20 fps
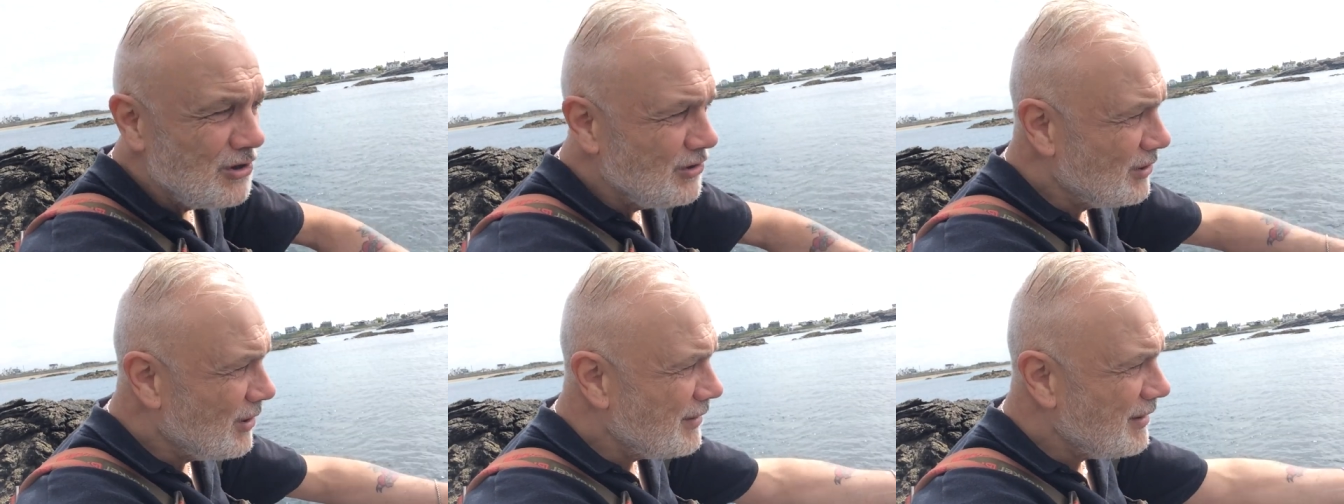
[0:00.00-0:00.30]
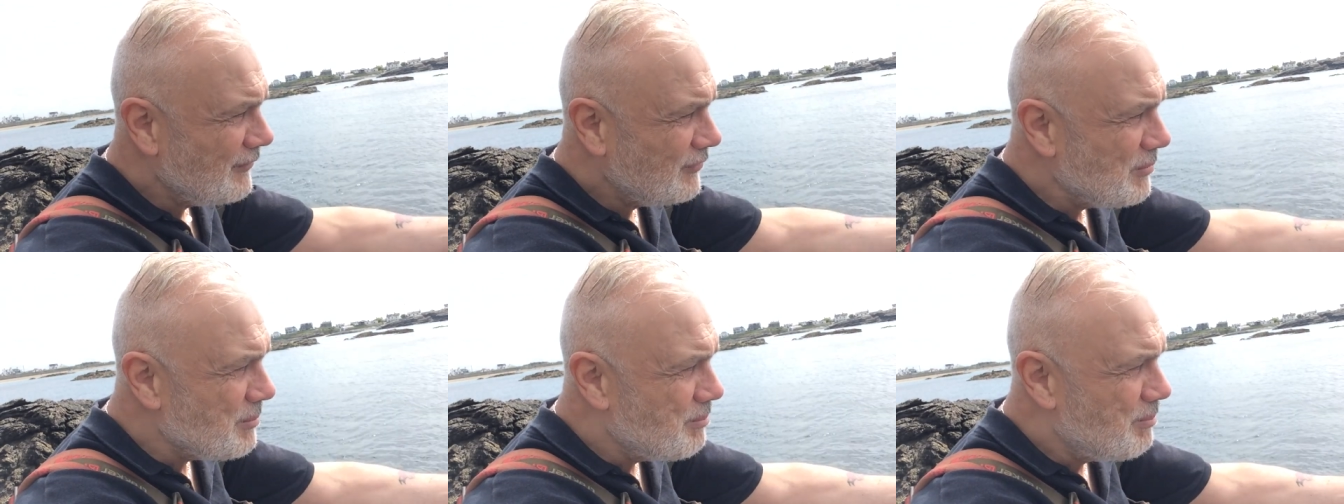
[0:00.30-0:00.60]
you don't
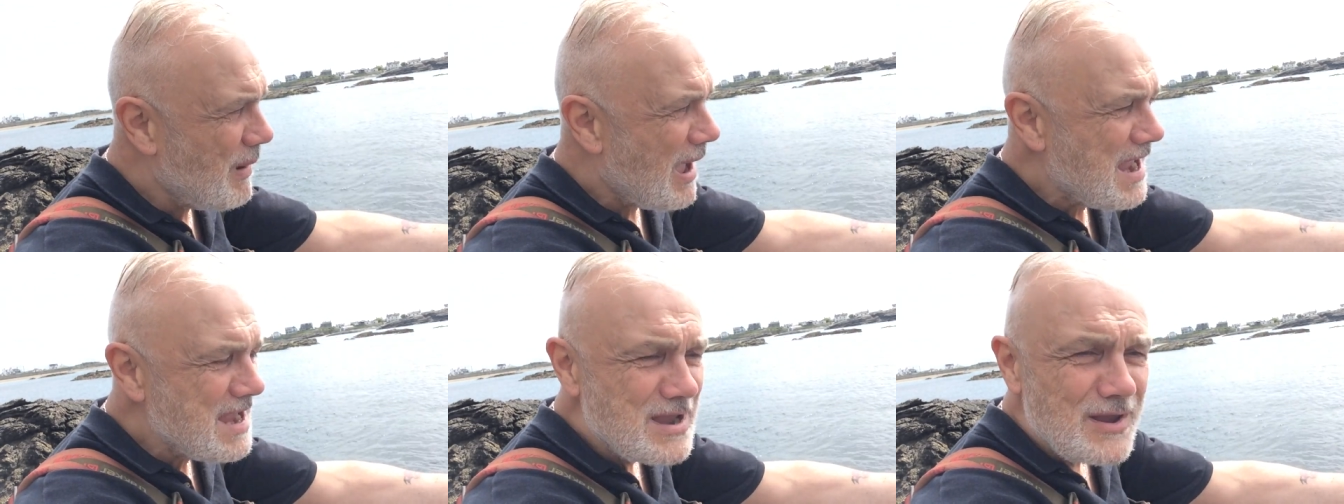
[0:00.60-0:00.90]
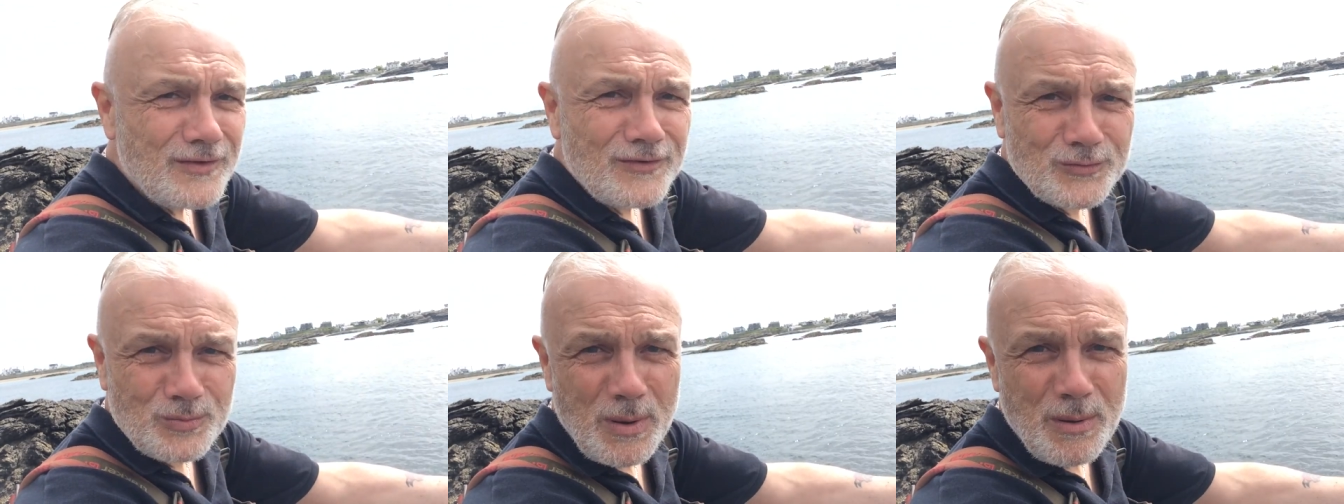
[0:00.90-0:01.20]
have to bait
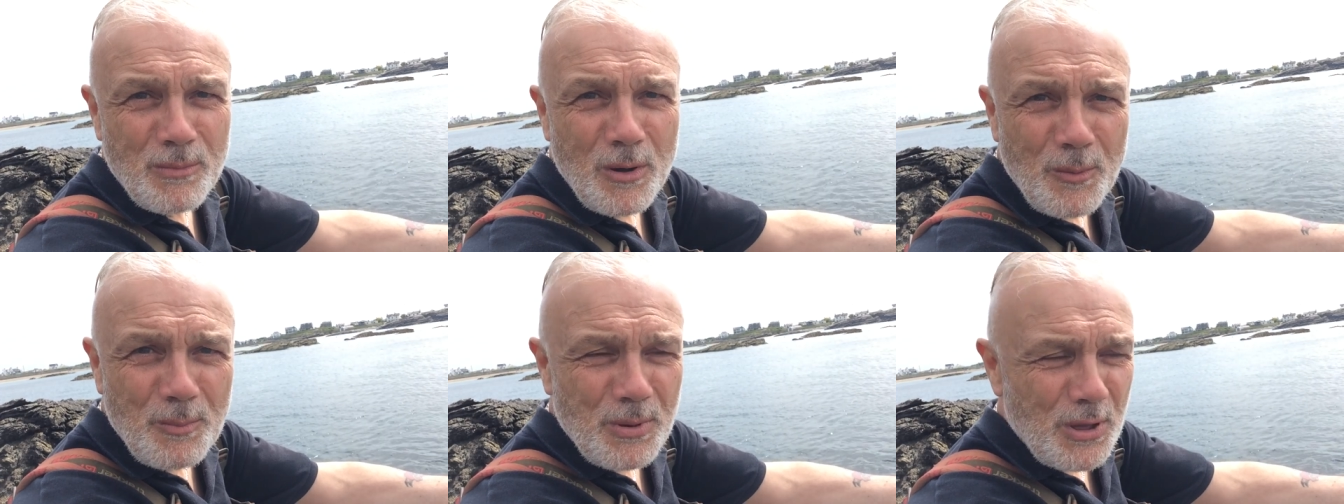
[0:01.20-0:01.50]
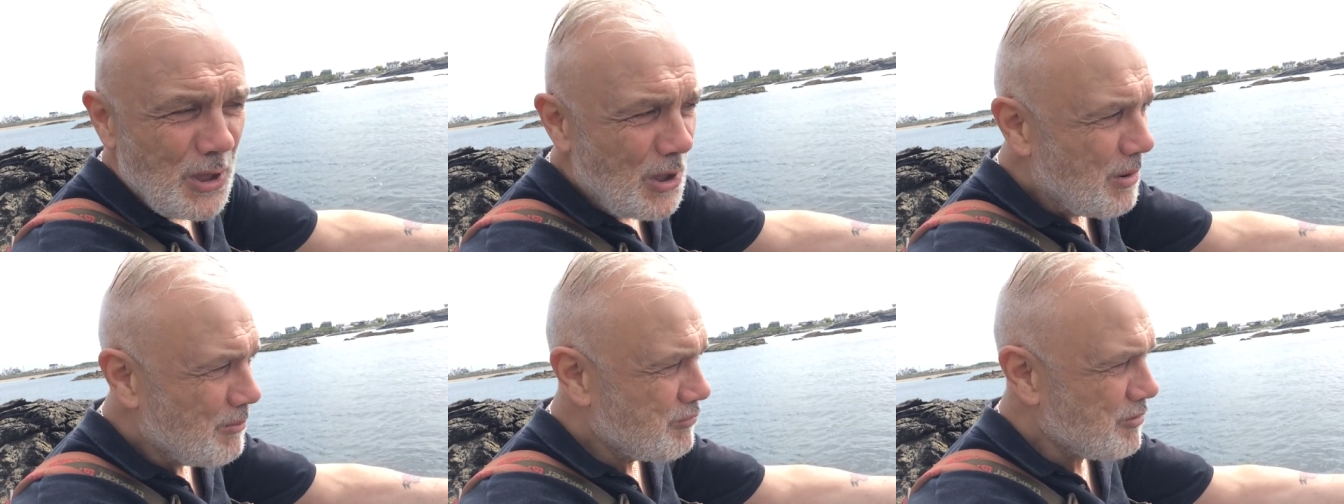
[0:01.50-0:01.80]
your swim up,
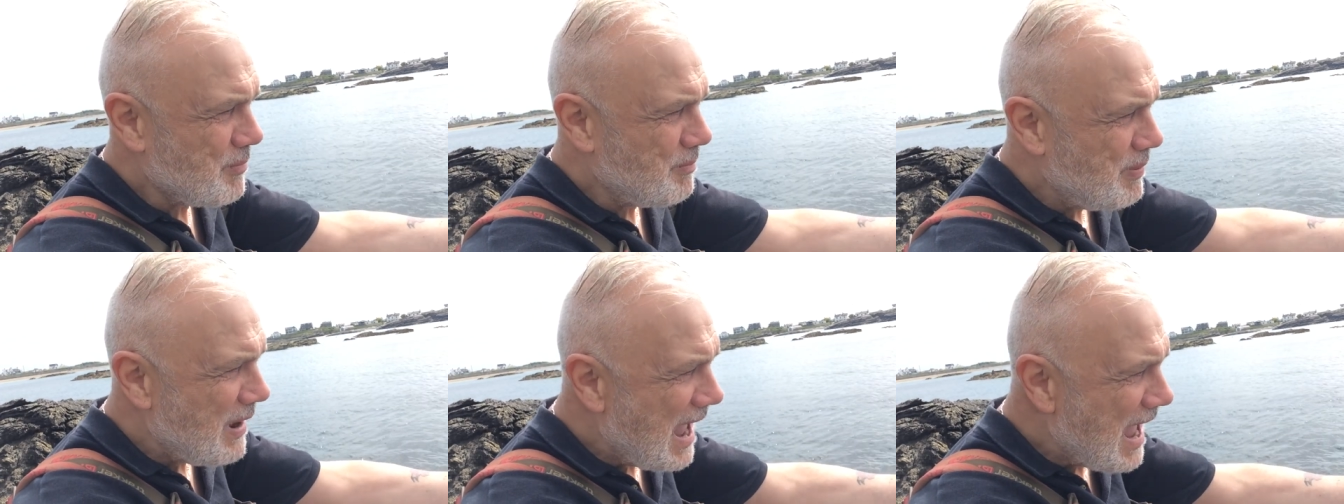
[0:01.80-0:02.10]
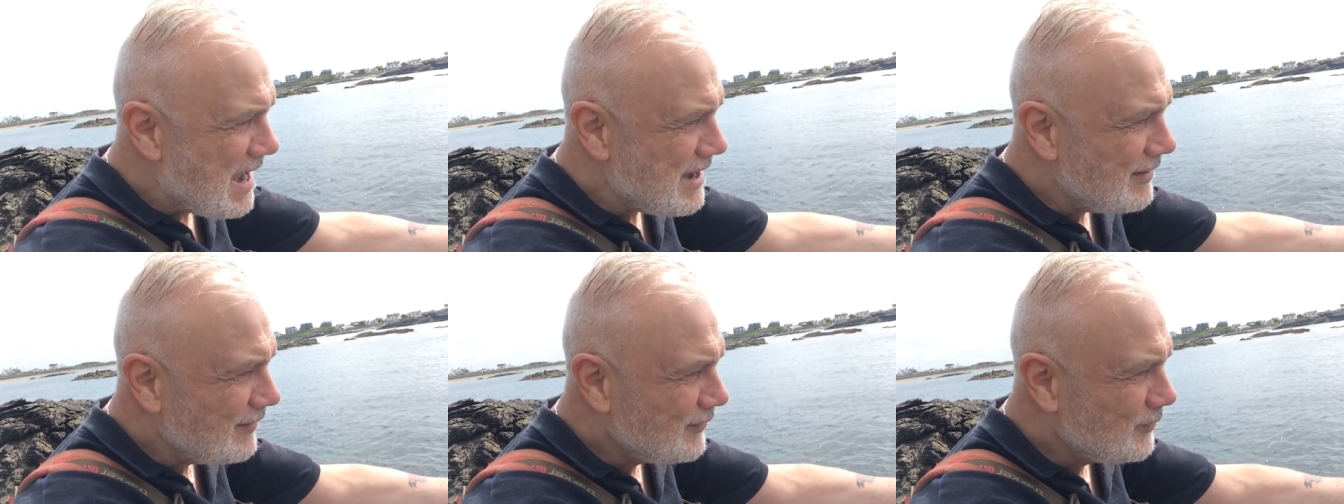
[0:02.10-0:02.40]

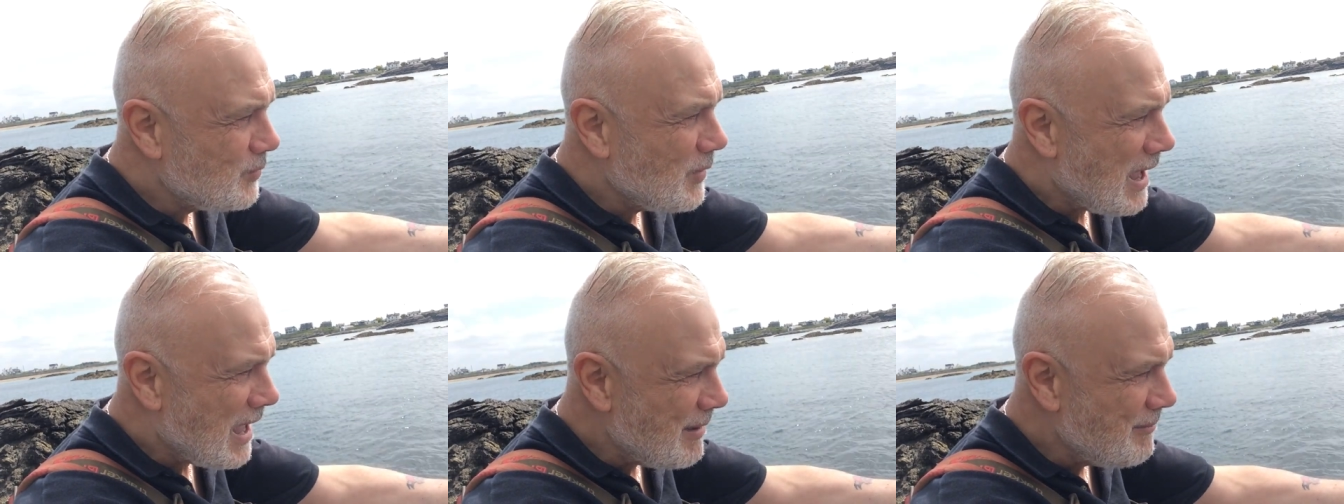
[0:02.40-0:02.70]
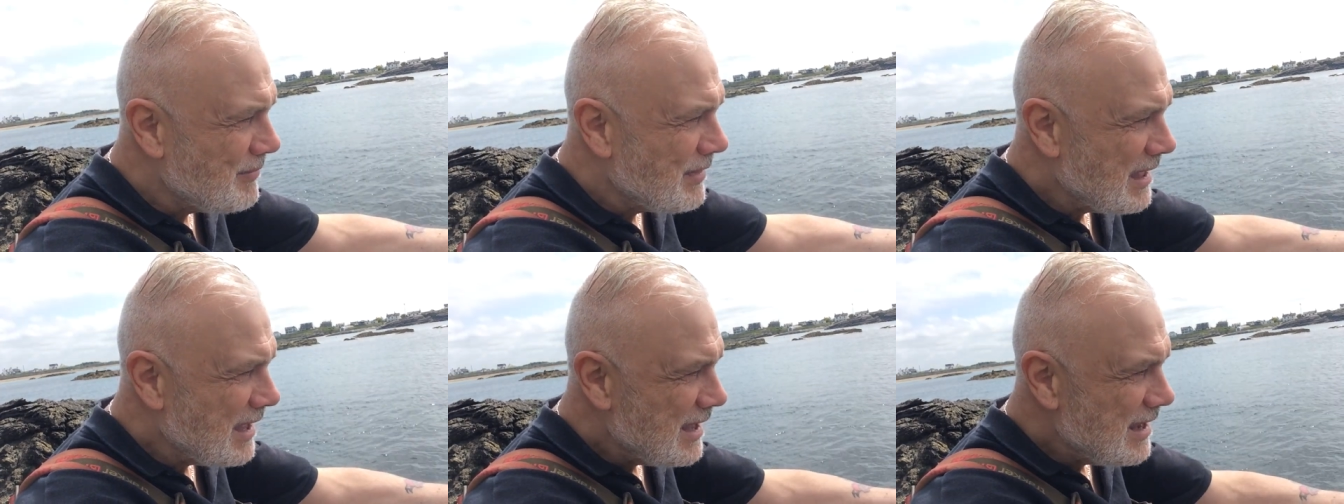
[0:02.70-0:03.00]
prepare your swim.